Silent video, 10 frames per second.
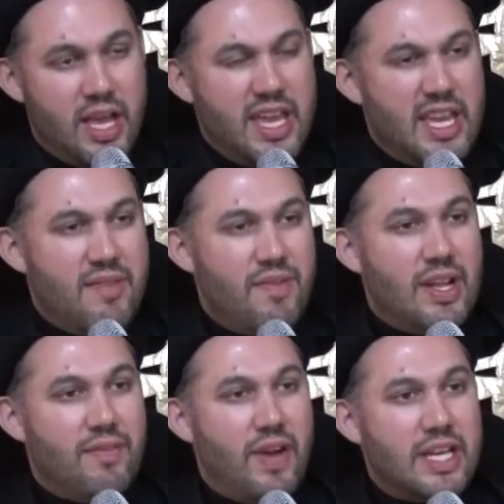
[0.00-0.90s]
Even
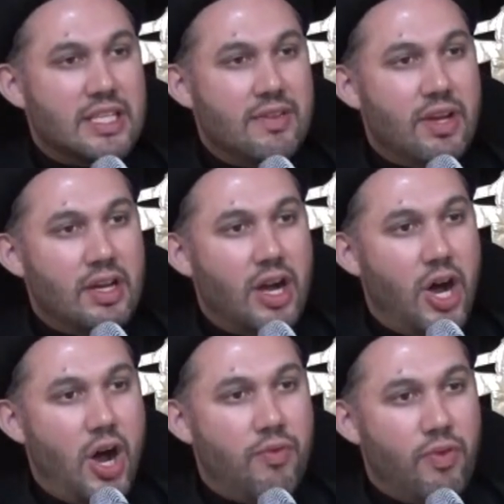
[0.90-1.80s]
if I give her
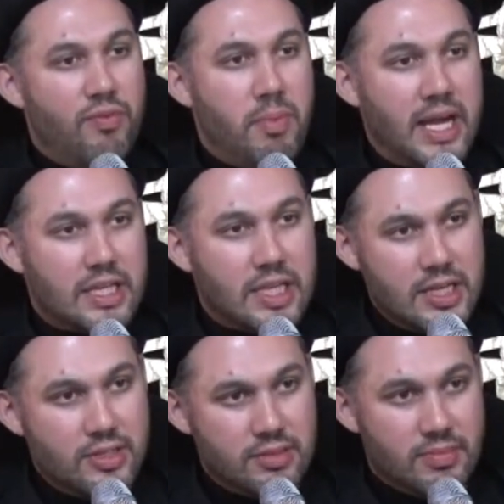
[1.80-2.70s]
half of my
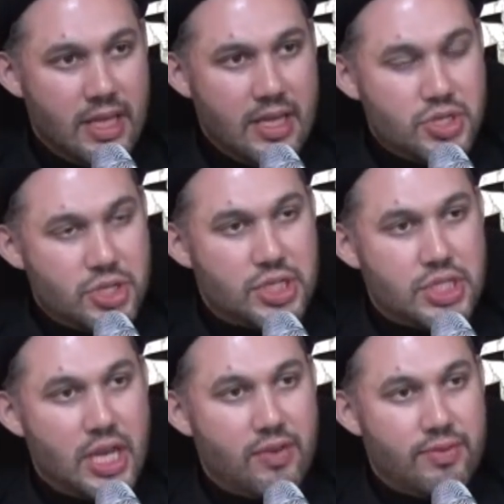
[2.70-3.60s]
kingdom, she
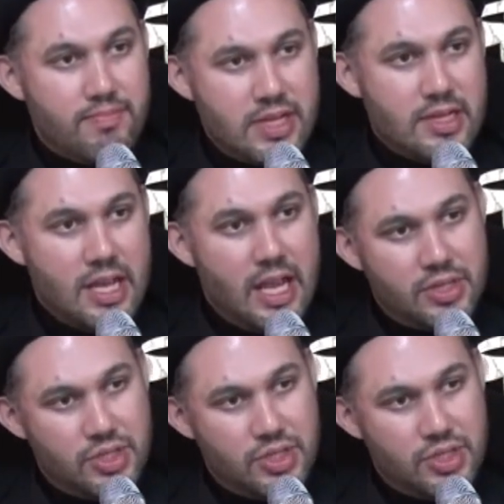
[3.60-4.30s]
saved me and she